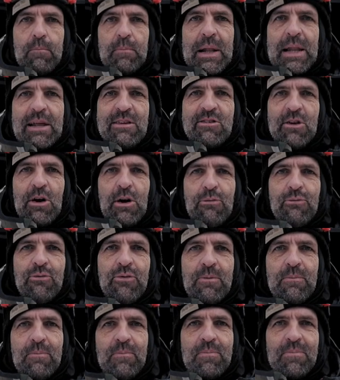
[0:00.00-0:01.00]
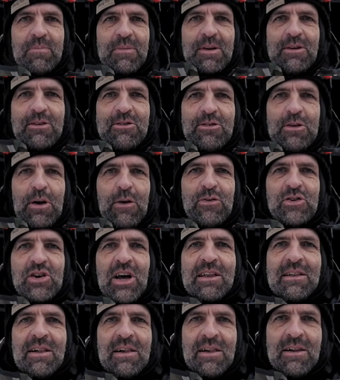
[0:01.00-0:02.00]
Mille Surf, Surf
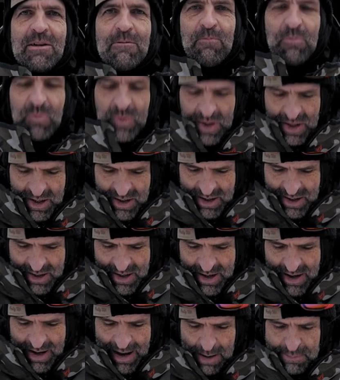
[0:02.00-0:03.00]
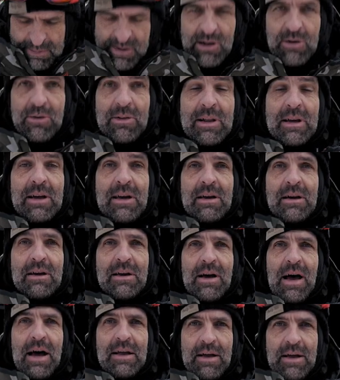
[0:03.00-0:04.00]
Shuttle, absolutely
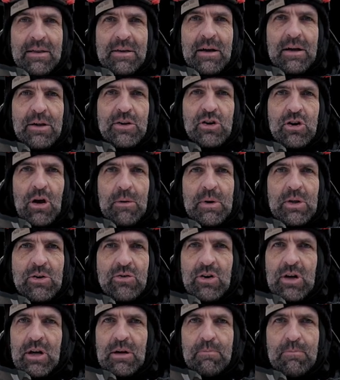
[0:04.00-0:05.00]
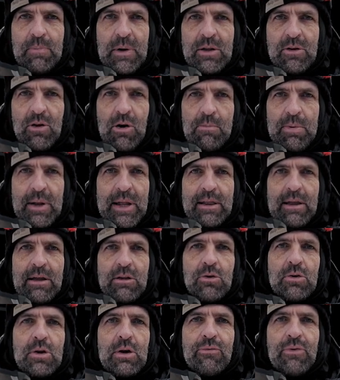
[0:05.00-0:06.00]
identical geometry, but completely
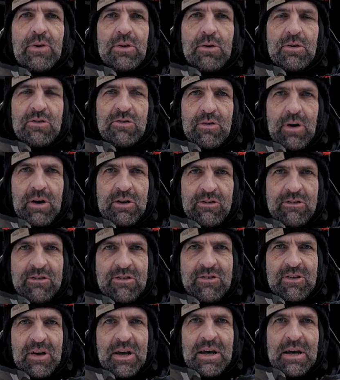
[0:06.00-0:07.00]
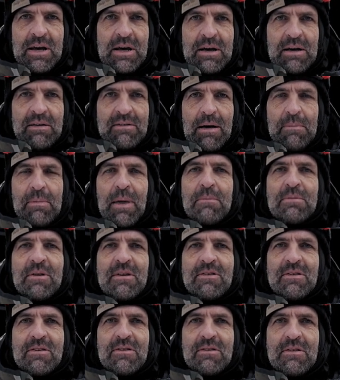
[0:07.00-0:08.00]
two different constructions. Sometimes
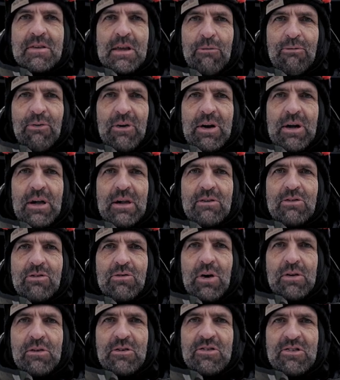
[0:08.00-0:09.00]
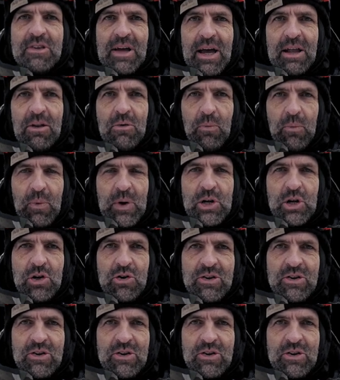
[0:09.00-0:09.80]
it's difficult to understand which to